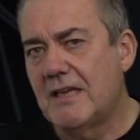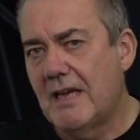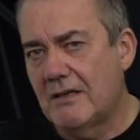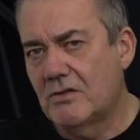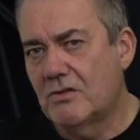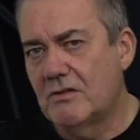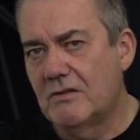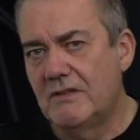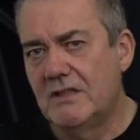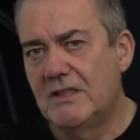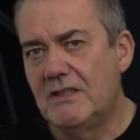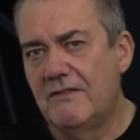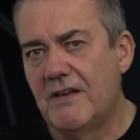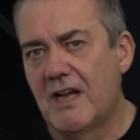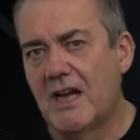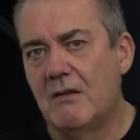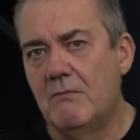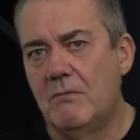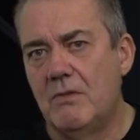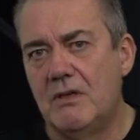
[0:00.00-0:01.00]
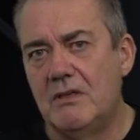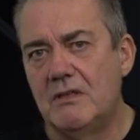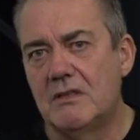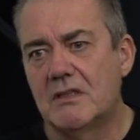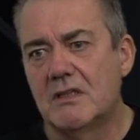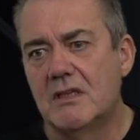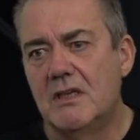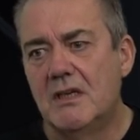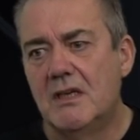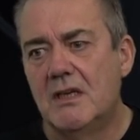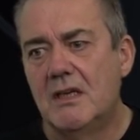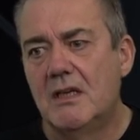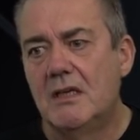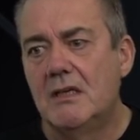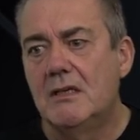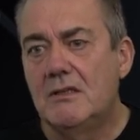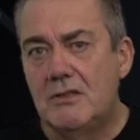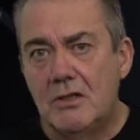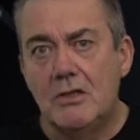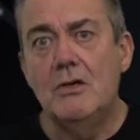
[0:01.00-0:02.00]
test driven development
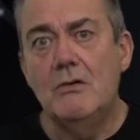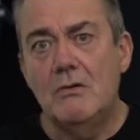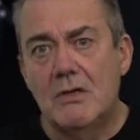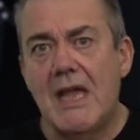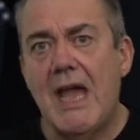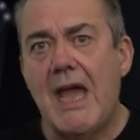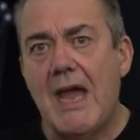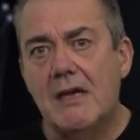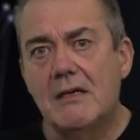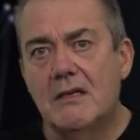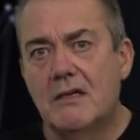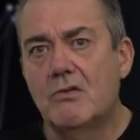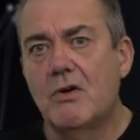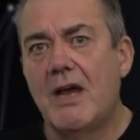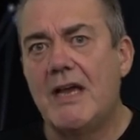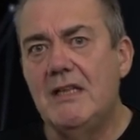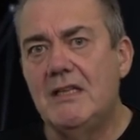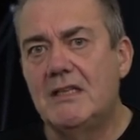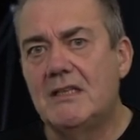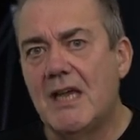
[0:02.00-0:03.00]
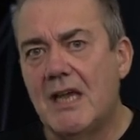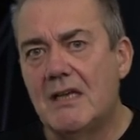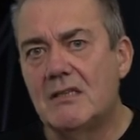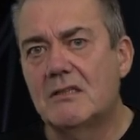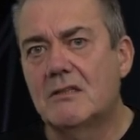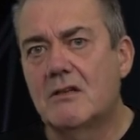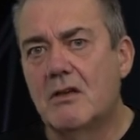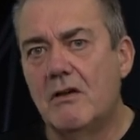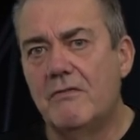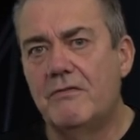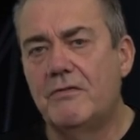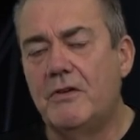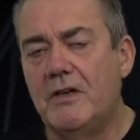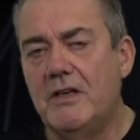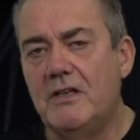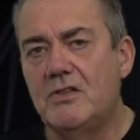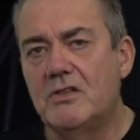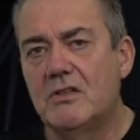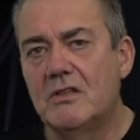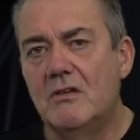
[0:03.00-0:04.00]
do get great test
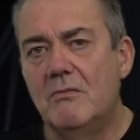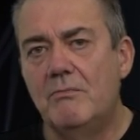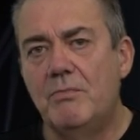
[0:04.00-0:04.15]
coverage,